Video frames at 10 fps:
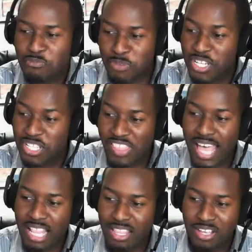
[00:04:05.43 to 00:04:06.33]
because of
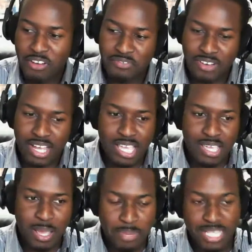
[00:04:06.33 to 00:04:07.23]
that love,
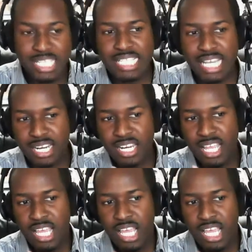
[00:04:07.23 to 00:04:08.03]
I basically started